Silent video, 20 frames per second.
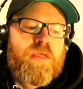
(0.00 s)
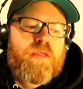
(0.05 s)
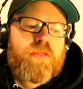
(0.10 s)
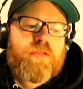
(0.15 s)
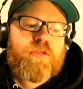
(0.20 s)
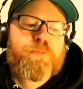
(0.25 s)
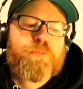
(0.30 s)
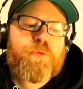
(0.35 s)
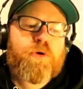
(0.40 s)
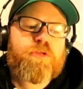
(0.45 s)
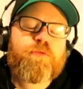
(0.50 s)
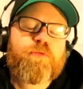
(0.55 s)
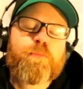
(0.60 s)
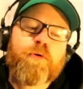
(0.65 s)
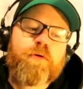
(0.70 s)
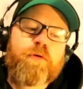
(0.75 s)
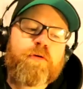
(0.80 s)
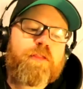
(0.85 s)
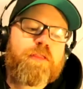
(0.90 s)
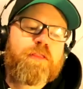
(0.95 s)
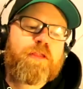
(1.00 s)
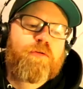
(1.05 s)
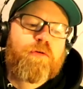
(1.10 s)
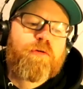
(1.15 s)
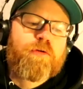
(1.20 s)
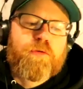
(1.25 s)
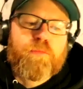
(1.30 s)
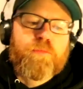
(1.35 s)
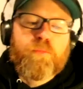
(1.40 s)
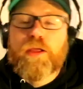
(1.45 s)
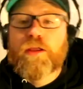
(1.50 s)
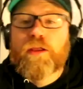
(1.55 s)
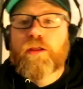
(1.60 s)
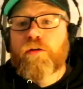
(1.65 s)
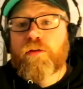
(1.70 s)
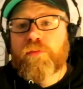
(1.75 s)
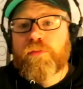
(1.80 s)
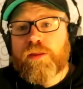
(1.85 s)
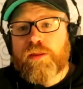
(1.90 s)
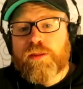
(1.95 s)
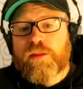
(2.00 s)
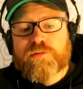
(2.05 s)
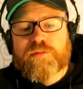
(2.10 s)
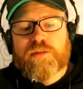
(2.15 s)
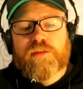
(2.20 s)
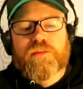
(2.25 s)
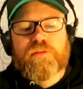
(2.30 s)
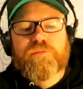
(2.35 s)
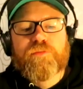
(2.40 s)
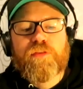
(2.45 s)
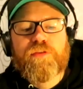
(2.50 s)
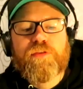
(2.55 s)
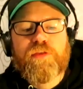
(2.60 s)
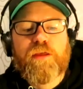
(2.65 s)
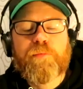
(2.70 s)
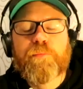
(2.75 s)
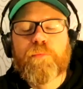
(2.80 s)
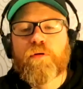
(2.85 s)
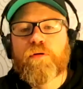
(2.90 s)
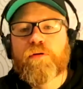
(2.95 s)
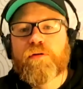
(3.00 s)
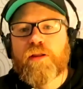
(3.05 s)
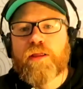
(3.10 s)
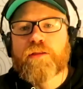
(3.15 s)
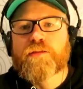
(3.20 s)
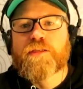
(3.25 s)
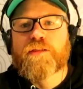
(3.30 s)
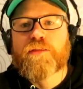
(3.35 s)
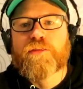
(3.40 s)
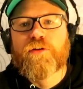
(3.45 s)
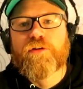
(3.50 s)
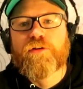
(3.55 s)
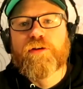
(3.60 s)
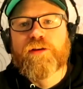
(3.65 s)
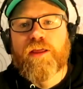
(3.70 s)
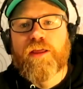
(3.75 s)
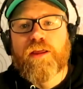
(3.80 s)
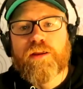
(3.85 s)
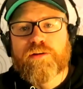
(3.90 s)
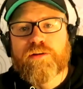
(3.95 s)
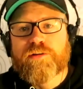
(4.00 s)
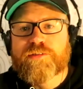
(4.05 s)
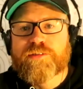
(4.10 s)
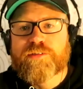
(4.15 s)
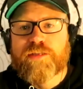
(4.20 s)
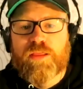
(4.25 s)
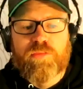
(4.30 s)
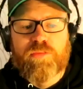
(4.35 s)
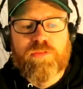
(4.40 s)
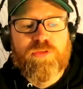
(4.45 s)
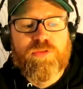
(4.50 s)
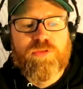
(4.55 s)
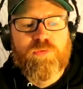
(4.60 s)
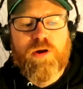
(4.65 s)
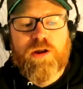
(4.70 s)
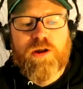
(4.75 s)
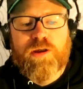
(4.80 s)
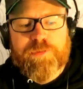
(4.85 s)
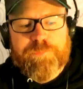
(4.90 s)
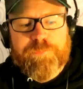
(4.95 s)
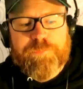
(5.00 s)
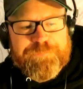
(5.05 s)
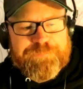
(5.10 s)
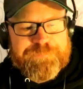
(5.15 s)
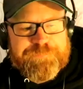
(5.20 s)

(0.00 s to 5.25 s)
The sports reporter in the Northern Whig on the 18th of December 1939 tells us why.